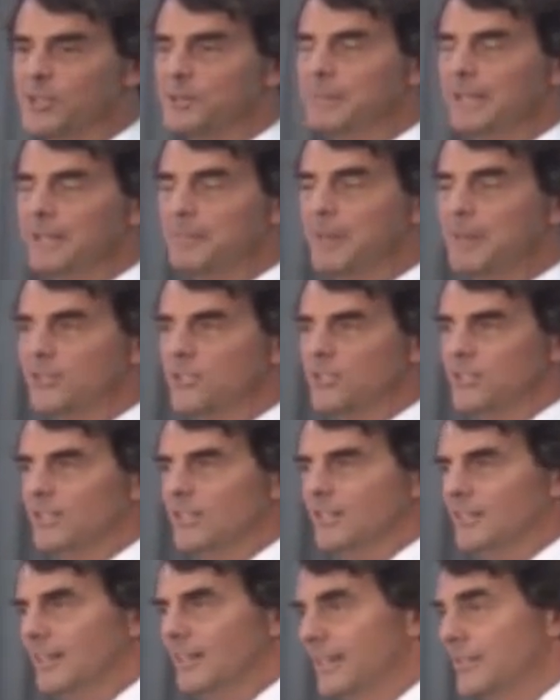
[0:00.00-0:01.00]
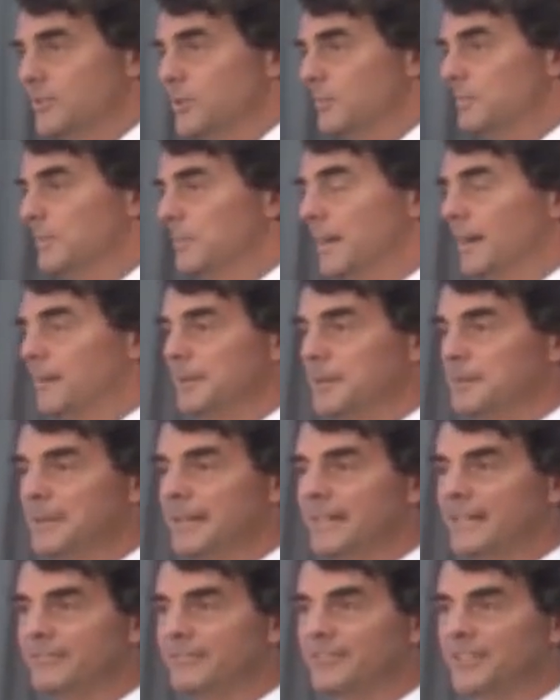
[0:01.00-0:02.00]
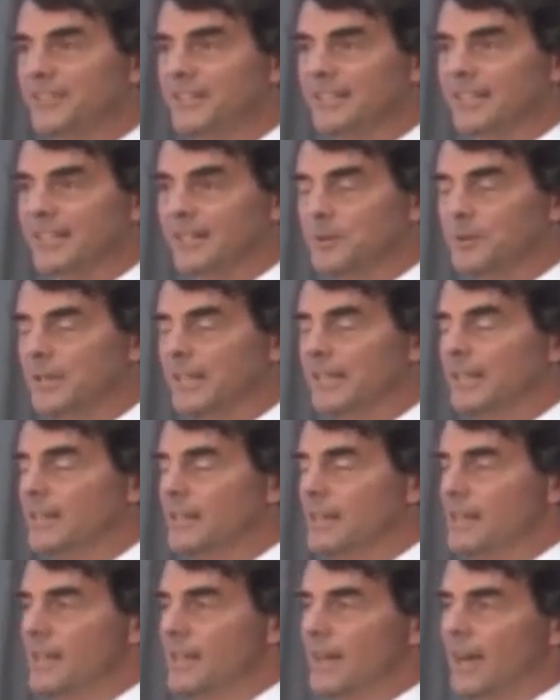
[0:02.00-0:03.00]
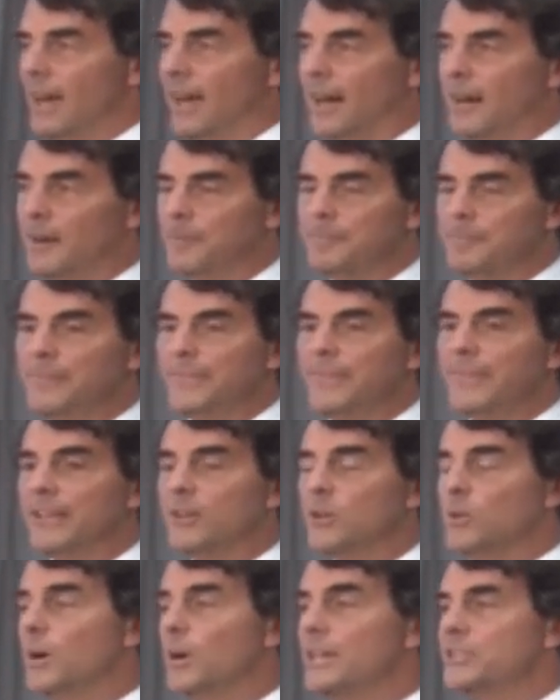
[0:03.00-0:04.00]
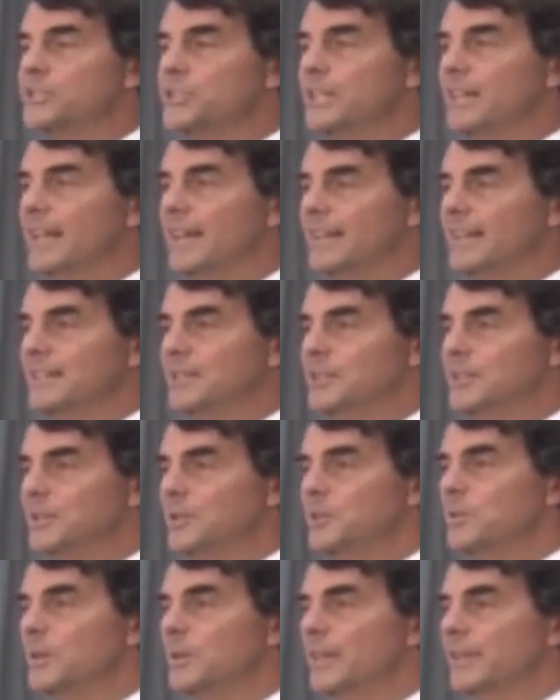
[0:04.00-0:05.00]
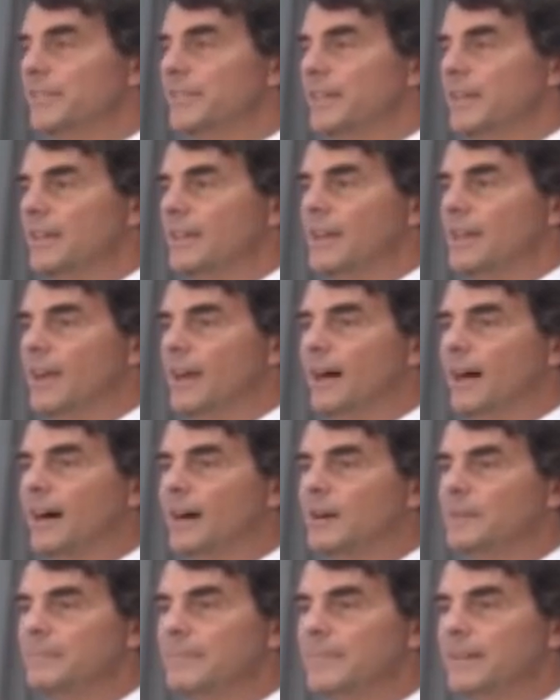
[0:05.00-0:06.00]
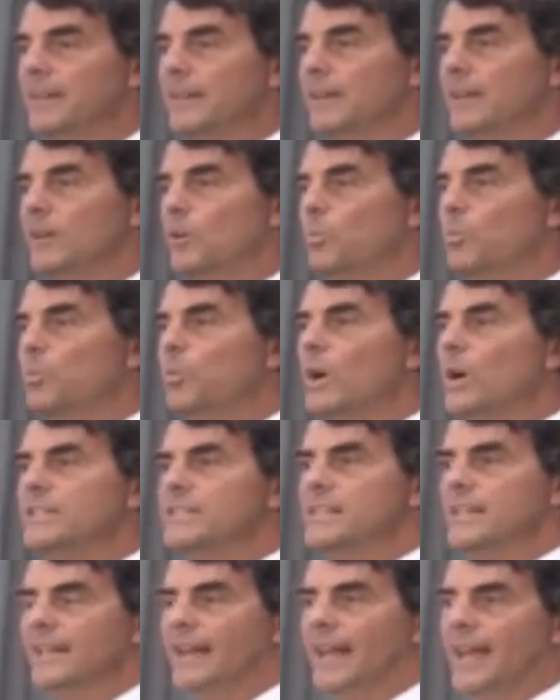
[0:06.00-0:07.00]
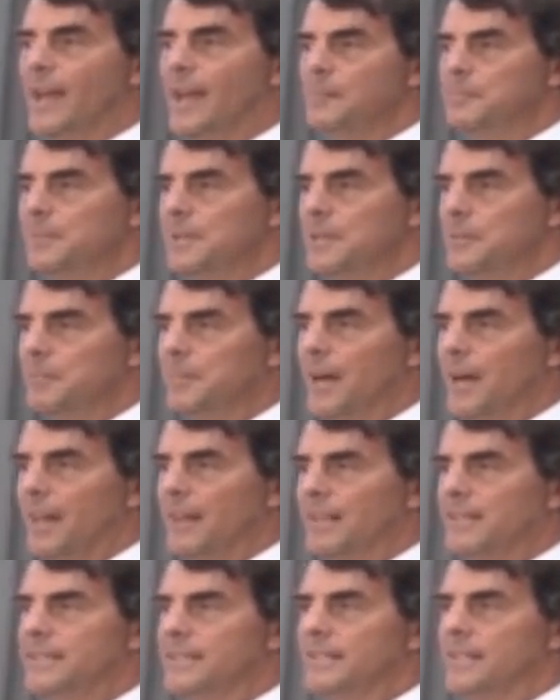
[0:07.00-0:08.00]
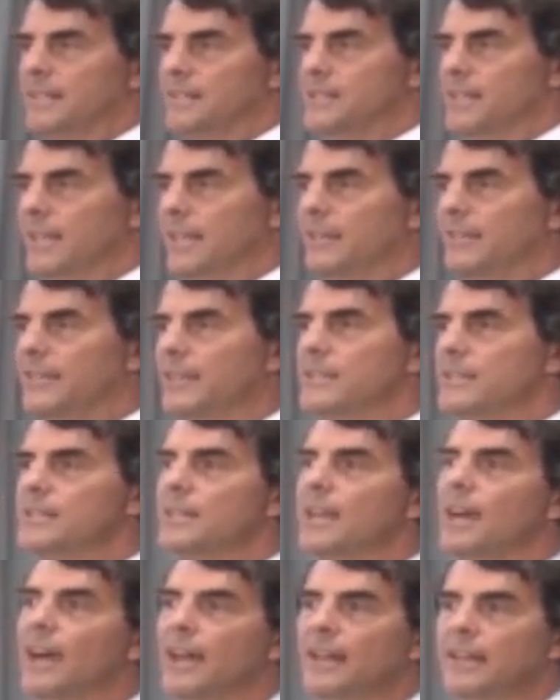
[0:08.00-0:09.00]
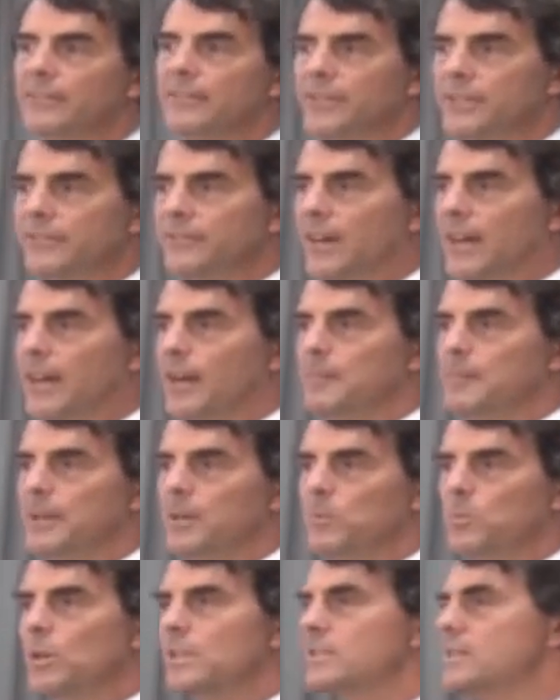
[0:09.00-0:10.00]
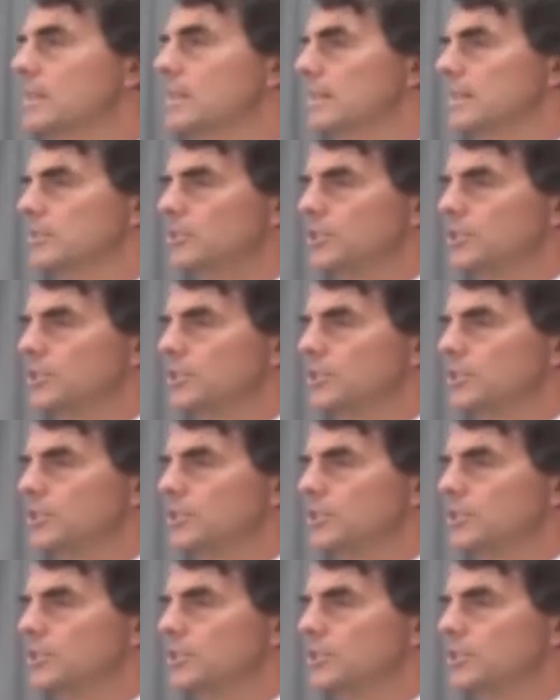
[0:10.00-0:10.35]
could be a much longer answer, but I'm going to make it fairly quick. The question had to do with what's going to happen to politics in this kind of environment? What's going to